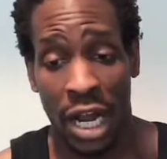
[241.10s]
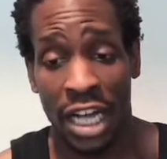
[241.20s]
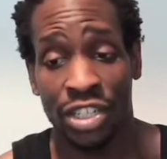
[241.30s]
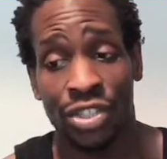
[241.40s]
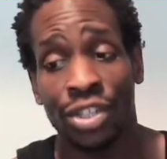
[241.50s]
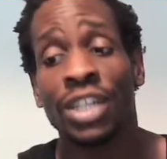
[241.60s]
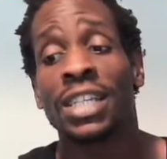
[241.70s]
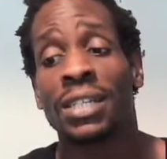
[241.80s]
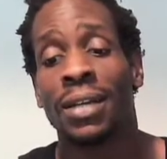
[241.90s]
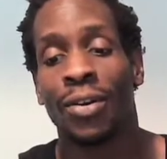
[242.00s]
I should
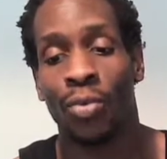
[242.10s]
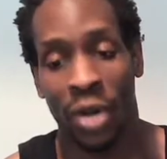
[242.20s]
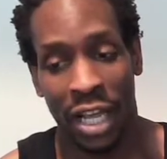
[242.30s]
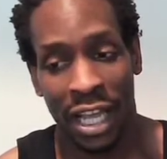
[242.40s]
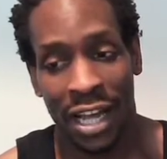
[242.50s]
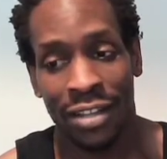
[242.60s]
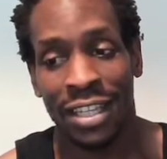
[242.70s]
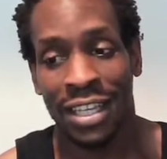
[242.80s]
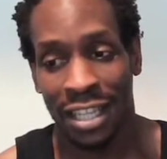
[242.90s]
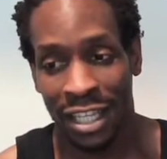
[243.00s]
ring out the
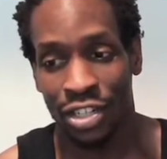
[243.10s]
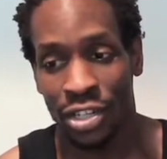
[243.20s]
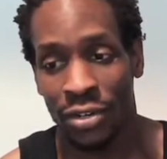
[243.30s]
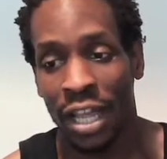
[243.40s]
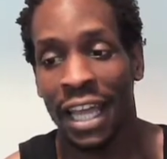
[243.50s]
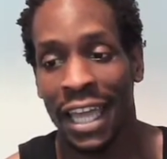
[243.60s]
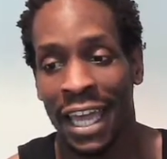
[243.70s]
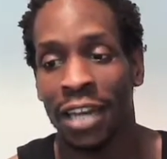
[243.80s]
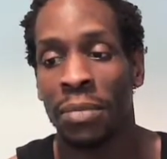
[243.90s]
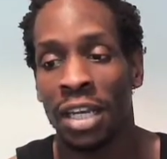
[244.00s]
Killing Joke, gain a
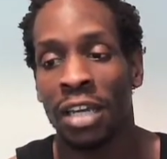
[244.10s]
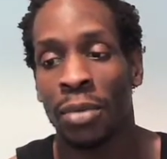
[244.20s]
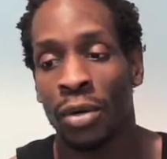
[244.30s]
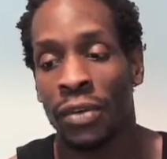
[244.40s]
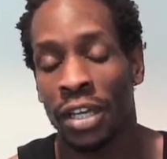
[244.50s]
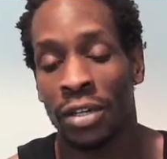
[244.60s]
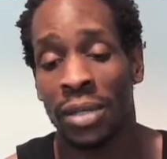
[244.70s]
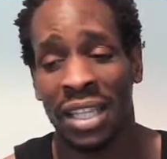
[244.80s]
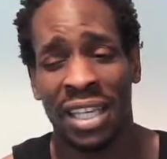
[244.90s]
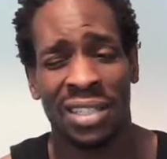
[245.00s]
medium overheal. I
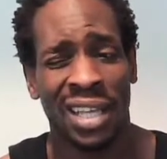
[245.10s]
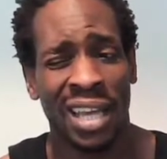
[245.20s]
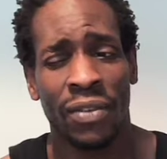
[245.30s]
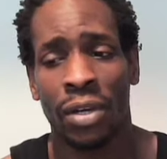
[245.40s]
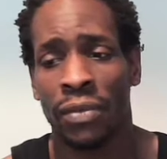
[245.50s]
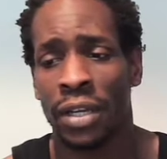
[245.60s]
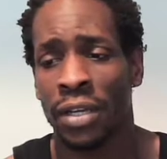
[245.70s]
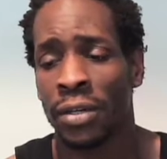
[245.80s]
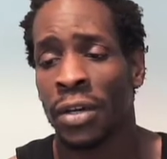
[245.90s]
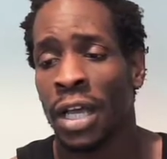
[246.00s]
think it's a heavy
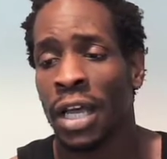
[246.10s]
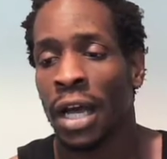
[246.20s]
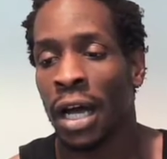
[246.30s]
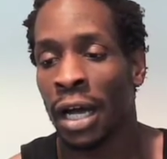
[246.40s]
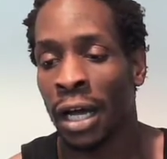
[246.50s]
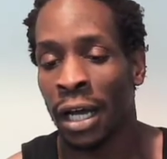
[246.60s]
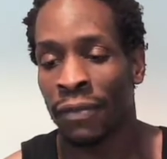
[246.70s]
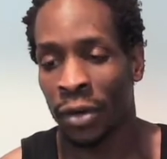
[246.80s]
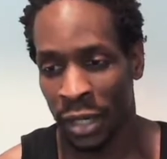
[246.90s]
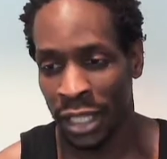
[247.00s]
overheal if I
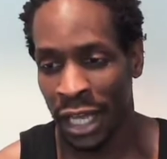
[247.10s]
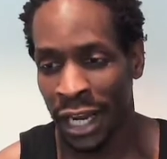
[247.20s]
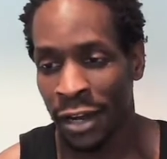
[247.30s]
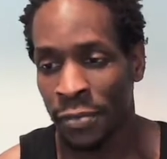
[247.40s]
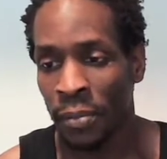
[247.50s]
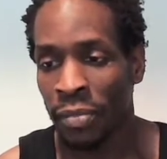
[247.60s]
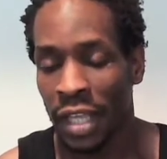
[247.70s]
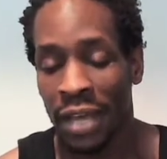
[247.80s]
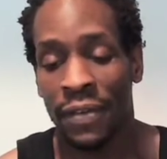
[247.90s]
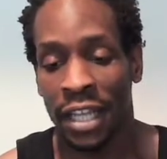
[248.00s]
ring that out.
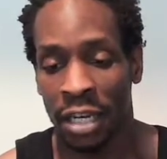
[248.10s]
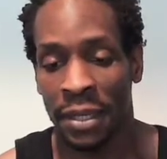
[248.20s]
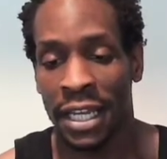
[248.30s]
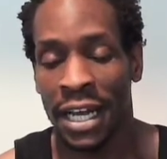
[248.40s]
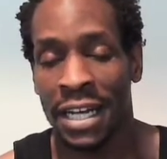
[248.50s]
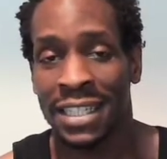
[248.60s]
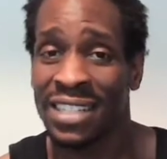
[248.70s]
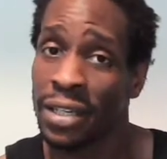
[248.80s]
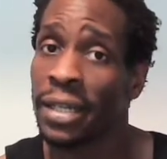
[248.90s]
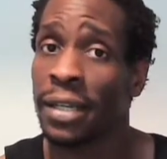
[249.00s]
If an enemy dies, that's a
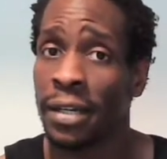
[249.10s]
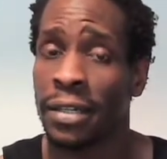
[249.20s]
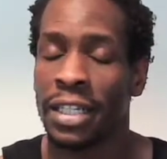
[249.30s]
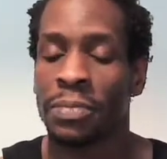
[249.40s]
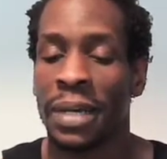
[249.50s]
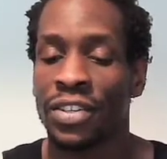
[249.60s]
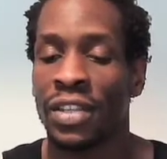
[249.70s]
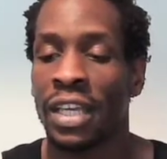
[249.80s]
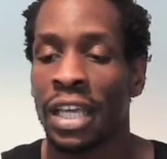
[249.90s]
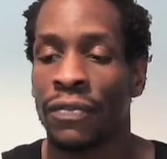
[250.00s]
good look,
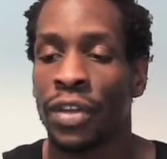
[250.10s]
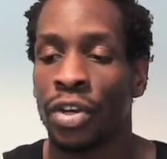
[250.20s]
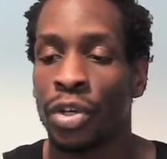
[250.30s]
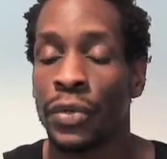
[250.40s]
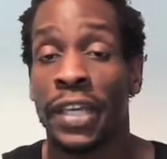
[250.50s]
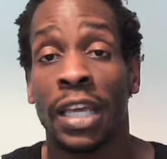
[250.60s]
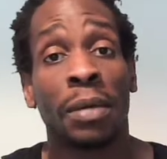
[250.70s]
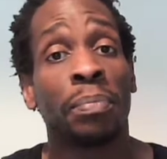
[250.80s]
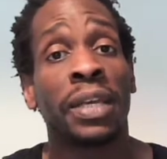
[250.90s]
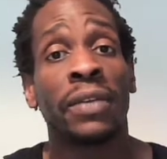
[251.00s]
especially if you're using him in
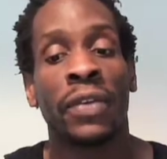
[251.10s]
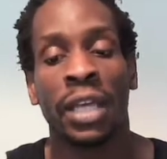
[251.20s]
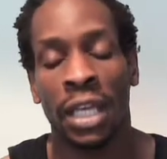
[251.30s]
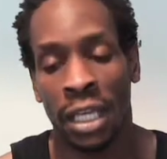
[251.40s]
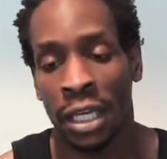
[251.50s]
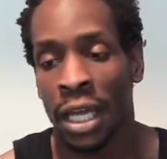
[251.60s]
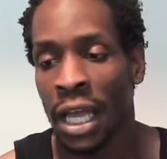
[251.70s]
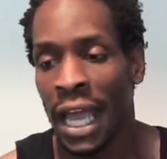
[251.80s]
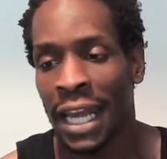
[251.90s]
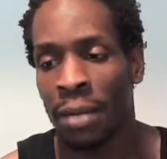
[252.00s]
PvE.
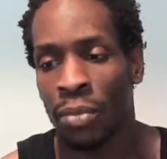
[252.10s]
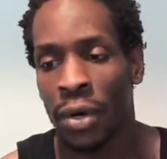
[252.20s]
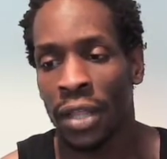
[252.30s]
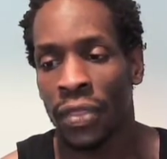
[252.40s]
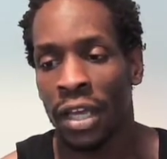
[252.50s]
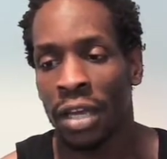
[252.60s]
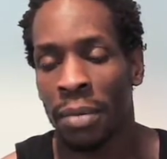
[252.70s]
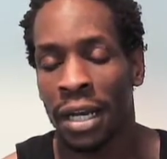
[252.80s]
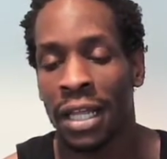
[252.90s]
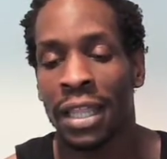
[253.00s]
And the more I think about it,
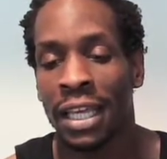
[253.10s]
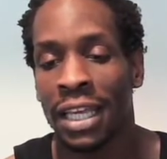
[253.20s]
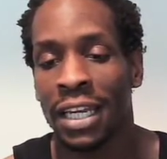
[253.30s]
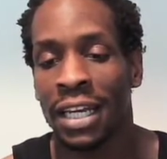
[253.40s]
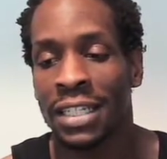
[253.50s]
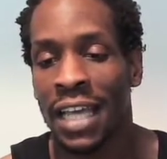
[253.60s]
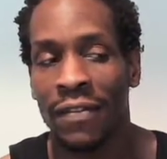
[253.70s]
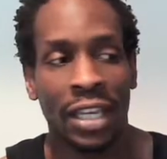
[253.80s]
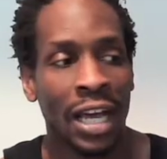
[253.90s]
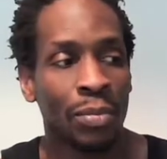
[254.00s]
I think he does have a
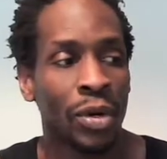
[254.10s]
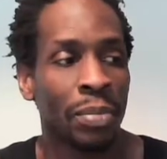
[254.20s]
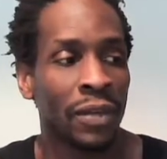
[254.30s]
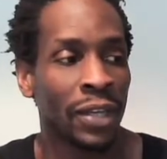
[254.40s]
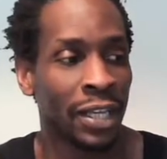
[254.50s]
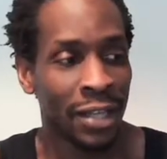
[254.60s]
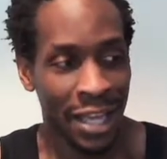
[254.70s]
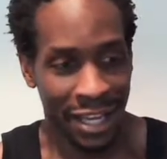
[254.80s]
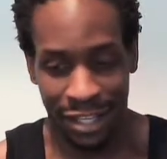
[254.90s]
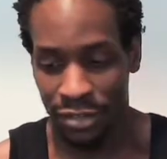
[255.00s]
lot more PvE.
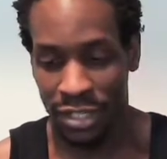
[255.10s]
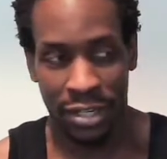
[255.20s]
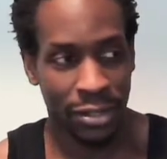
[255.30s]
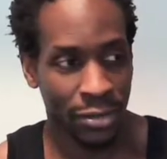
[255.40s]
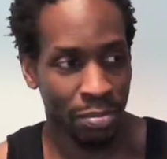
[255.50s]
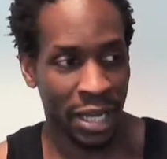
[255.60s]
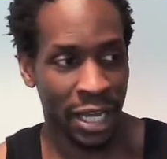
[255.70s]
Can you see her little bat